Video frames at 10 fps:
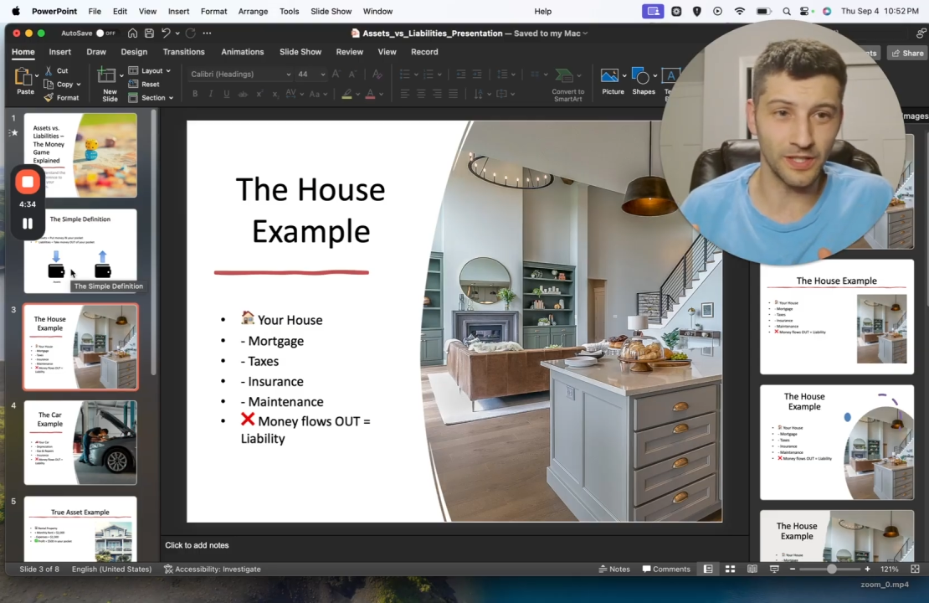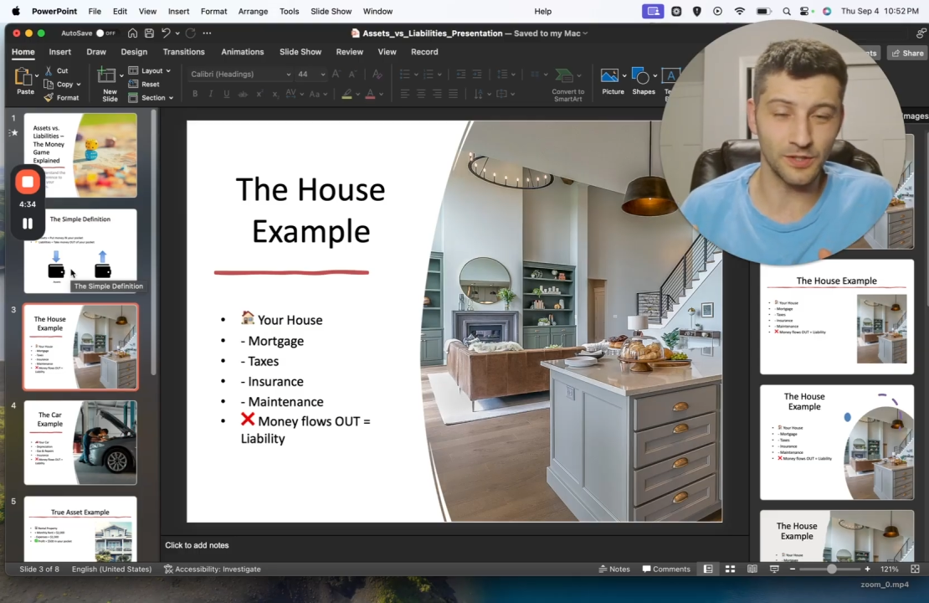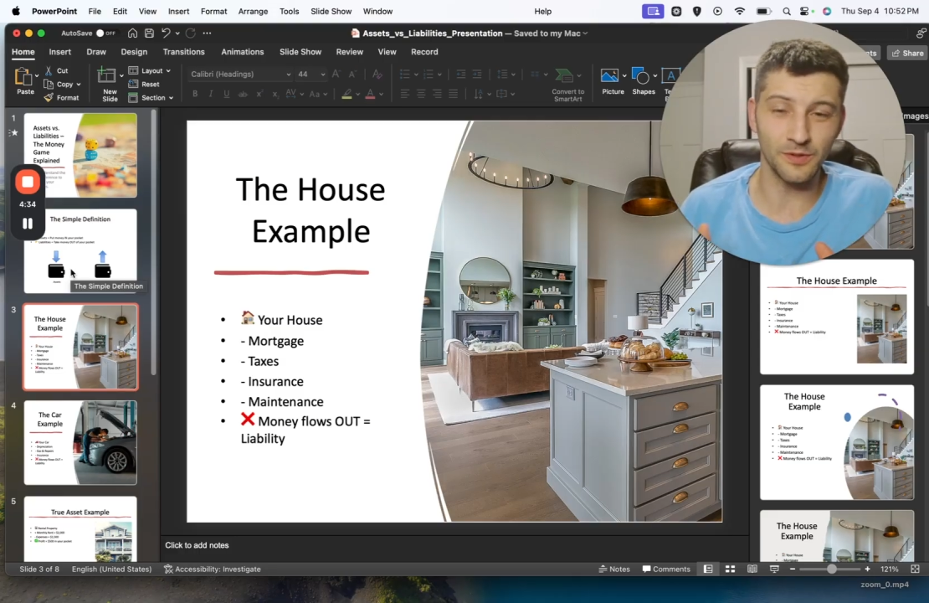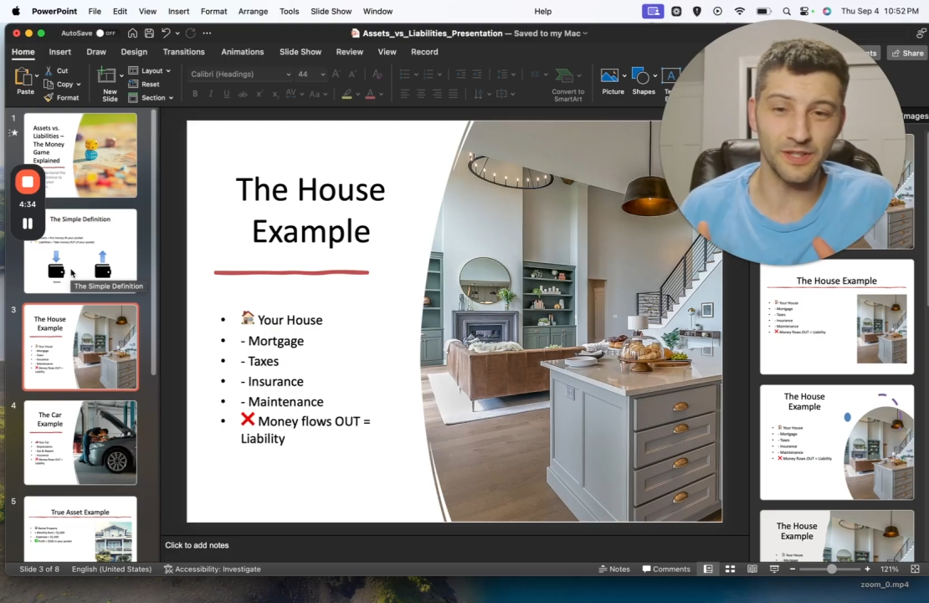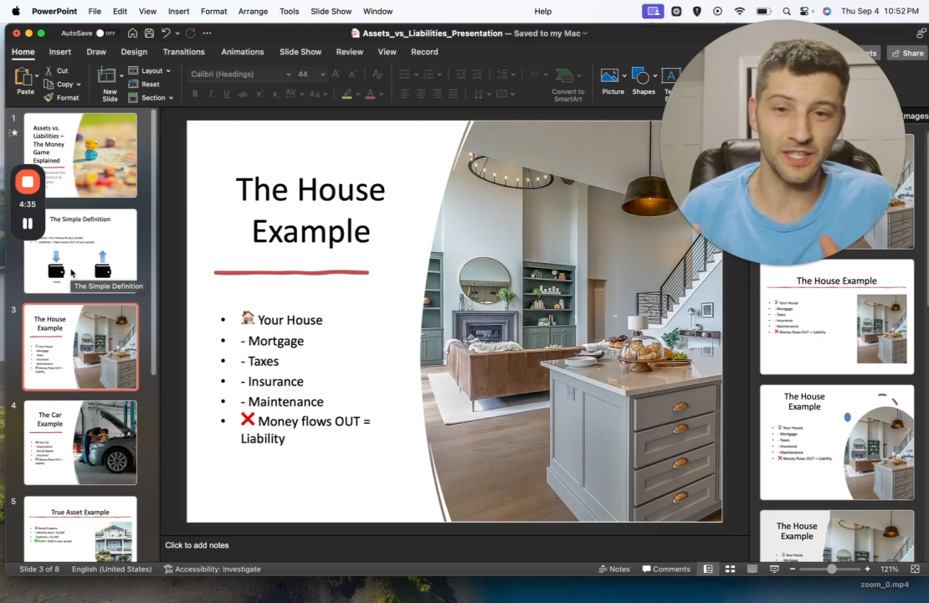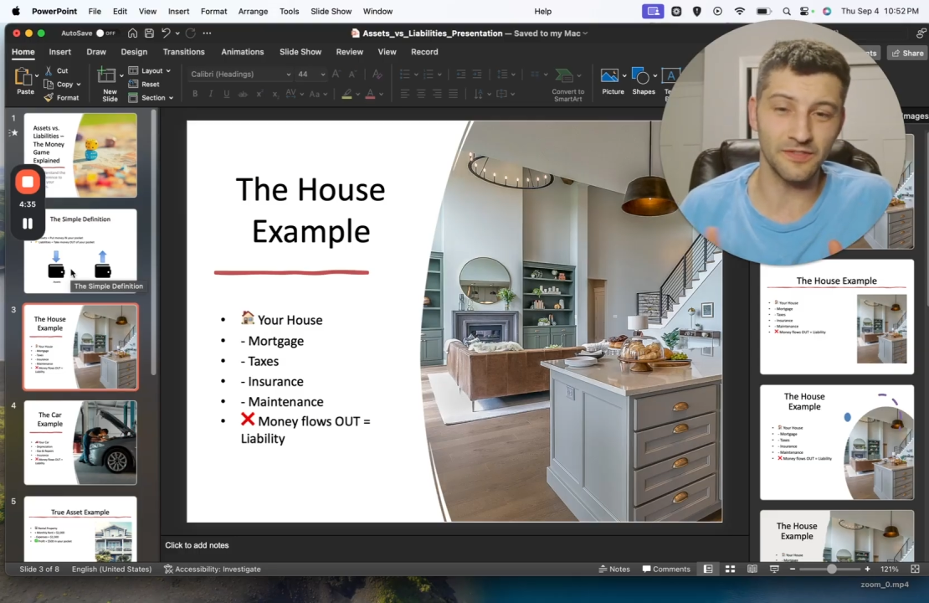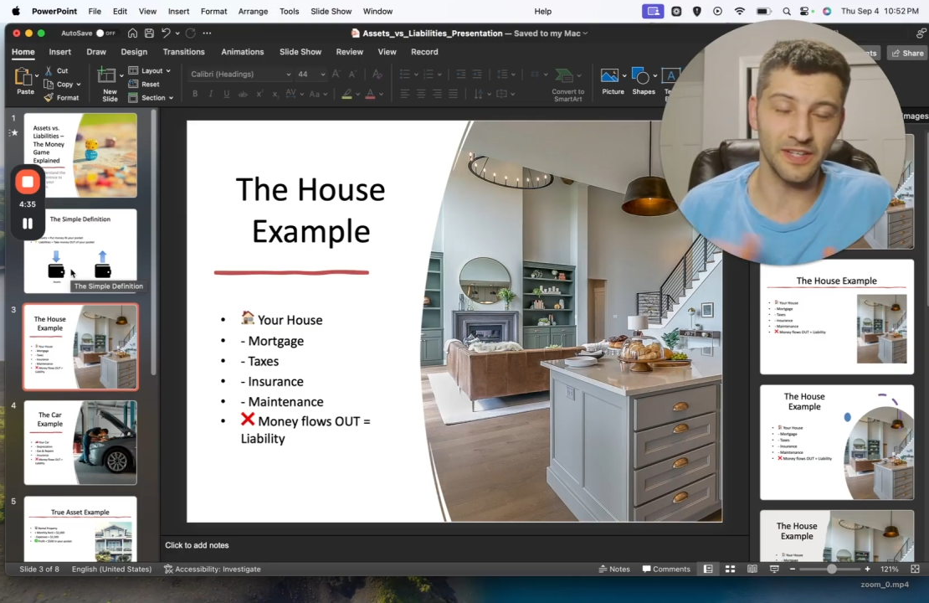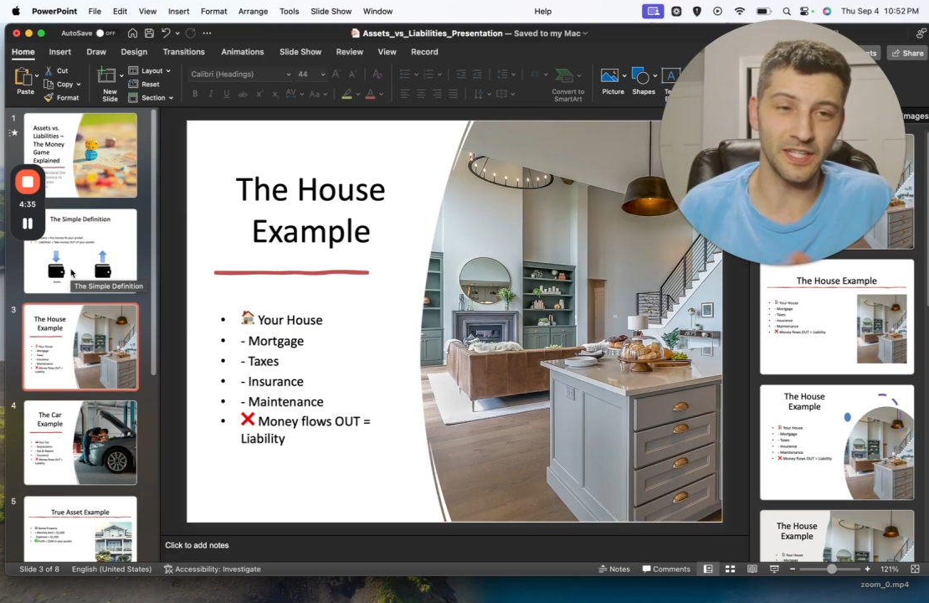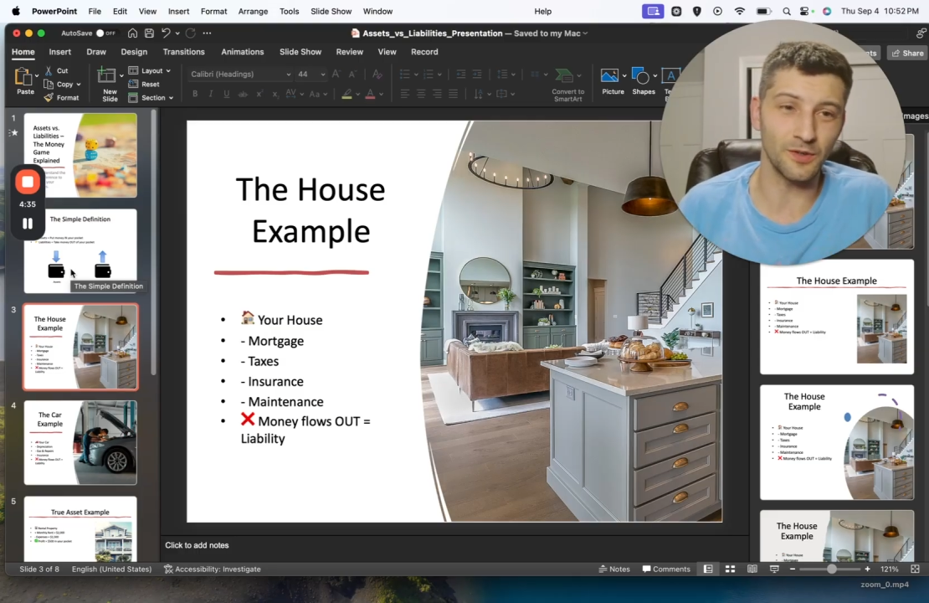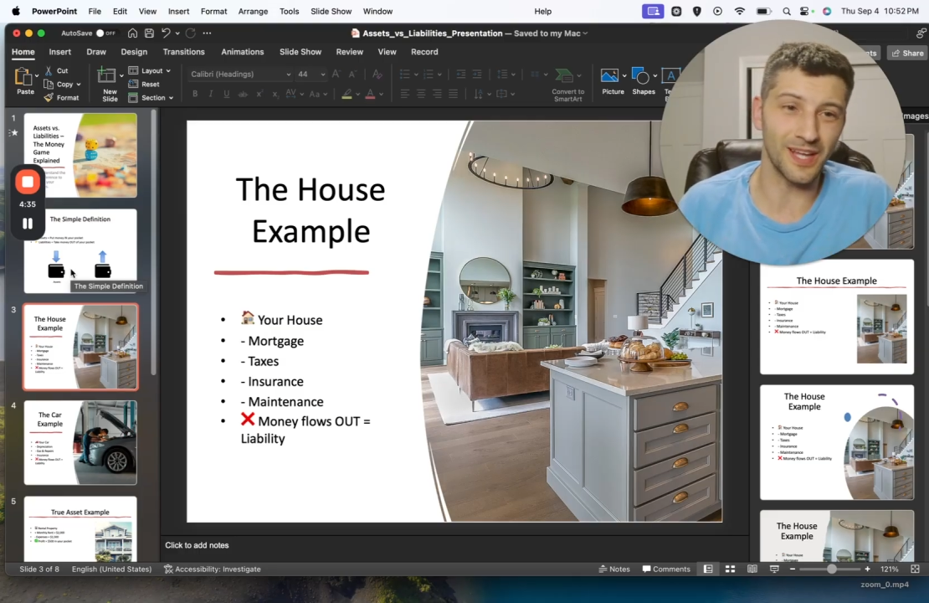into in this
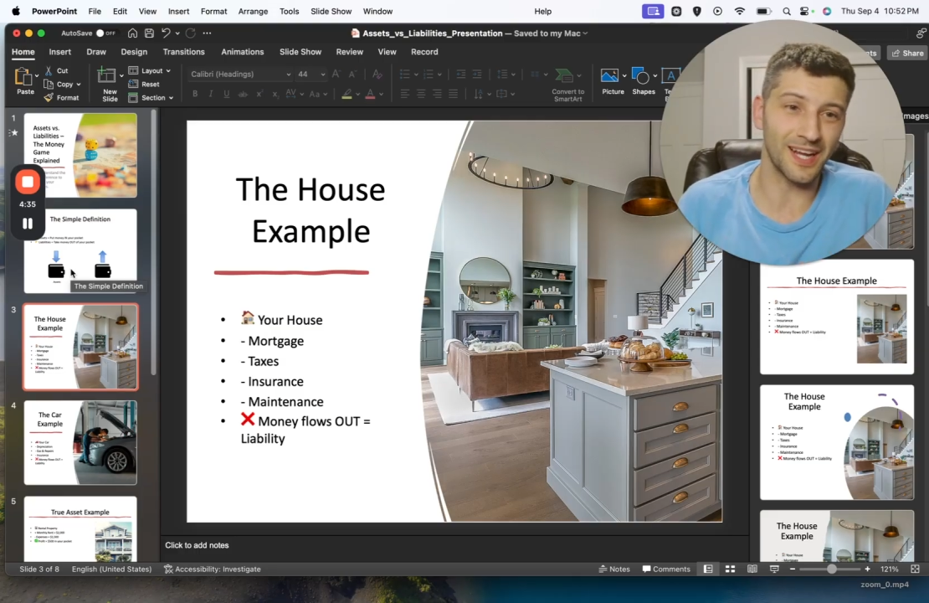video